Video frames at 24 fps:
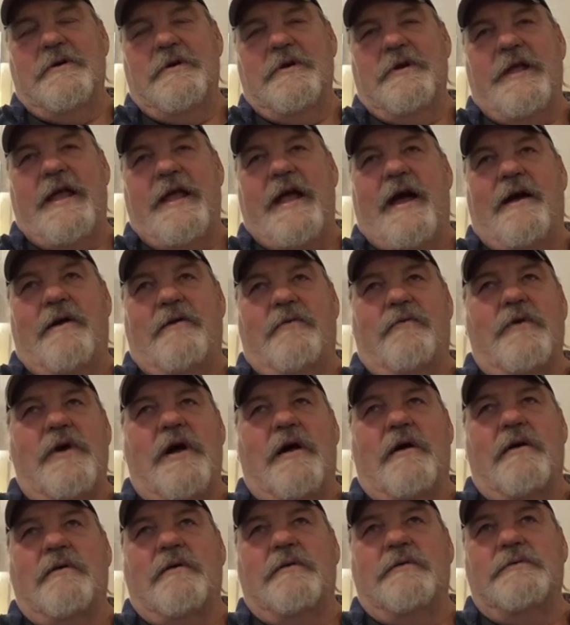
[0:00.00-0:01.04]
Yeah,
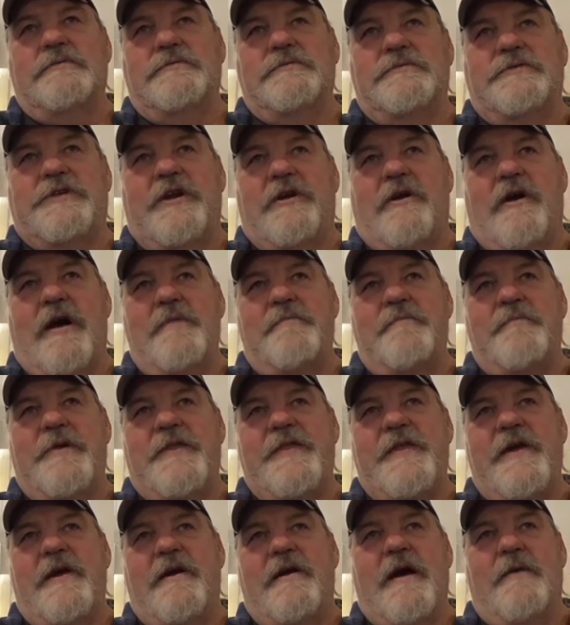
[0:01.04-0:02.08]
well, you know, I've
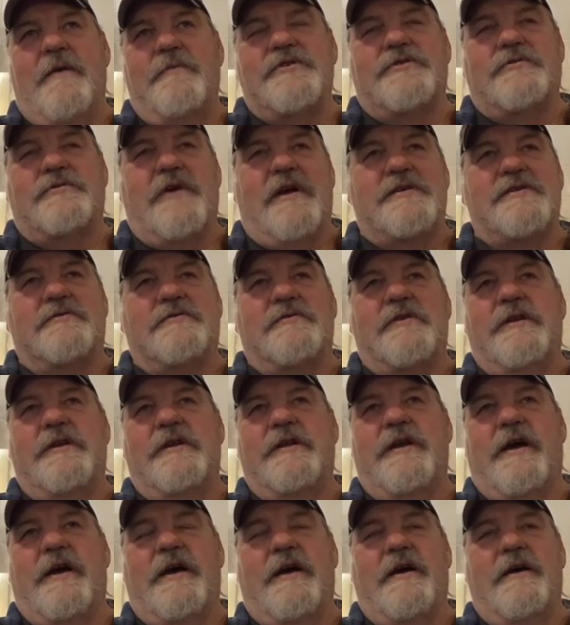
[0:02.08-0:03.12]
been there. I was wrestling
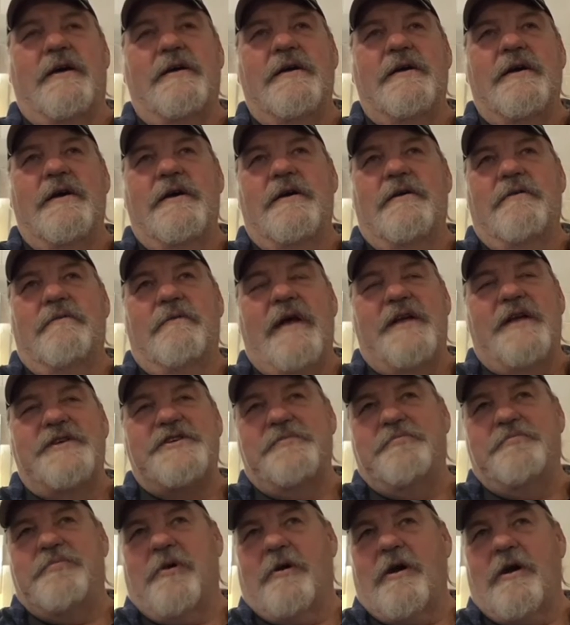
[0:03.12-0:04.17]

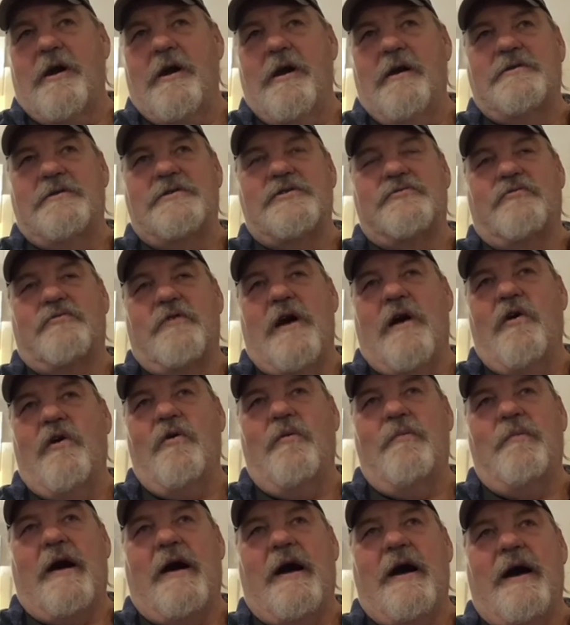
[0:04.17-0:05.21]
Reggie Parks,
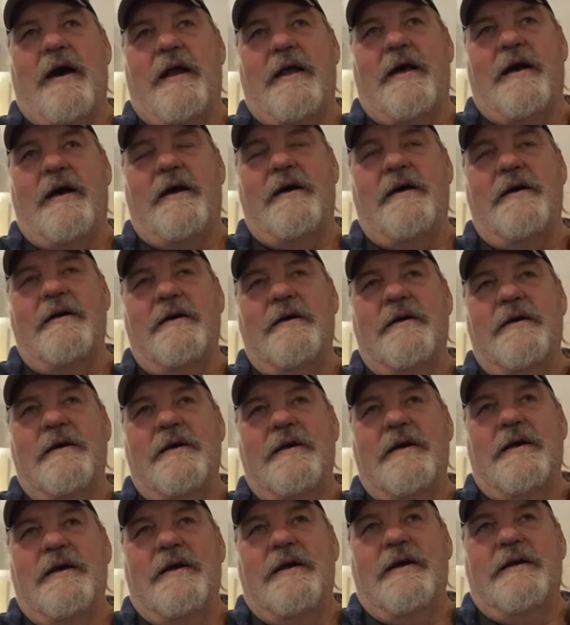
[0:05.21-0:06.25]
Raul Mata,
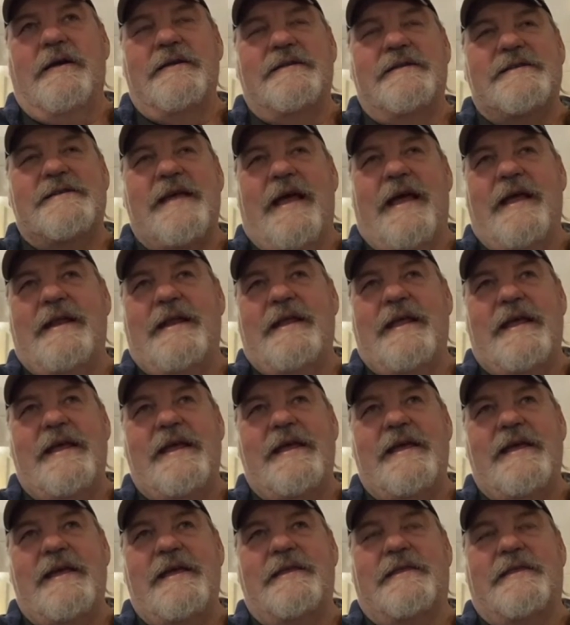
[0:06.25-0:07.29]
Ted
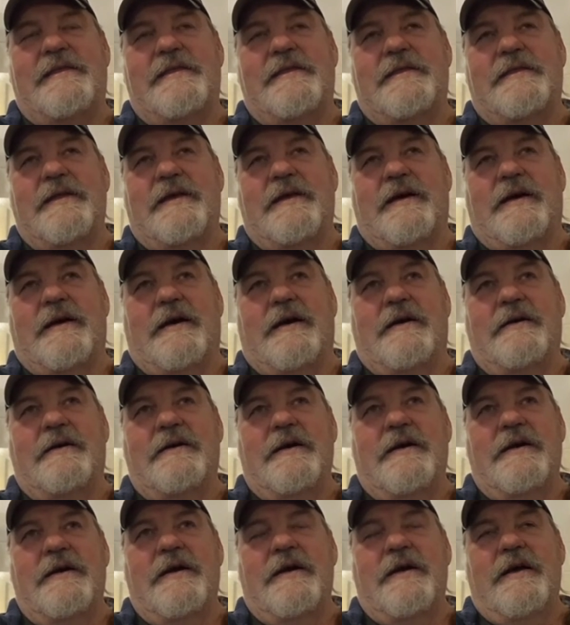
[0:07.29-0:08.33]
Heath, uh,
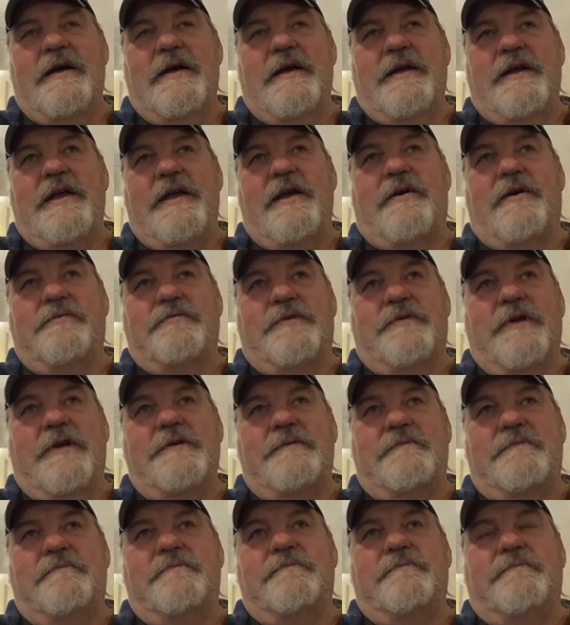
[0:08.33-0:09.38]
you know,
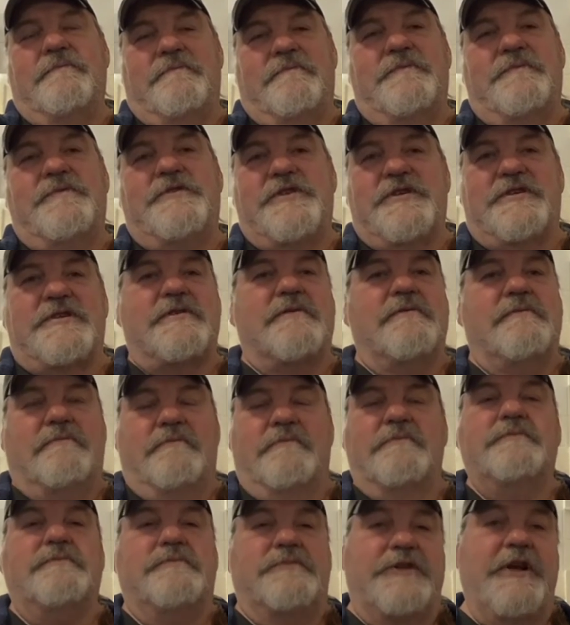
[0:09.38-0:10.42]
just
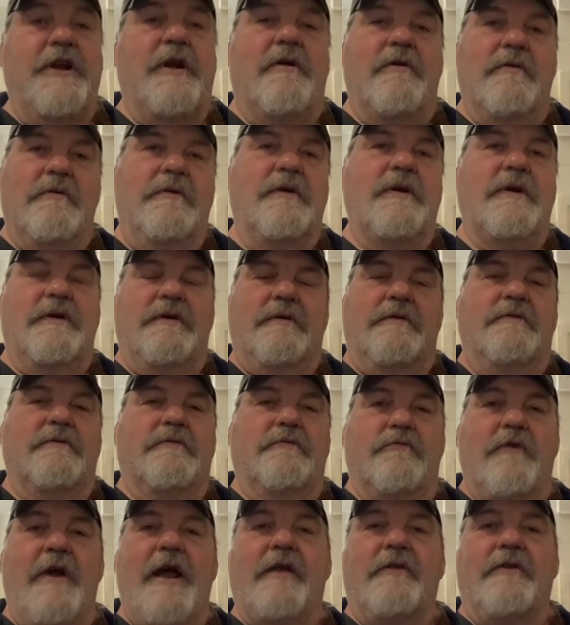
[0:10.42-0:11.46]
you know,
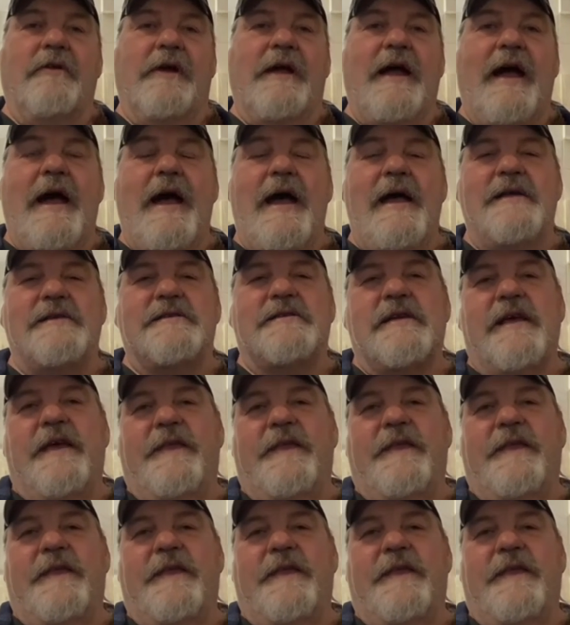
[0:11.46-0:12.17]
regular guys.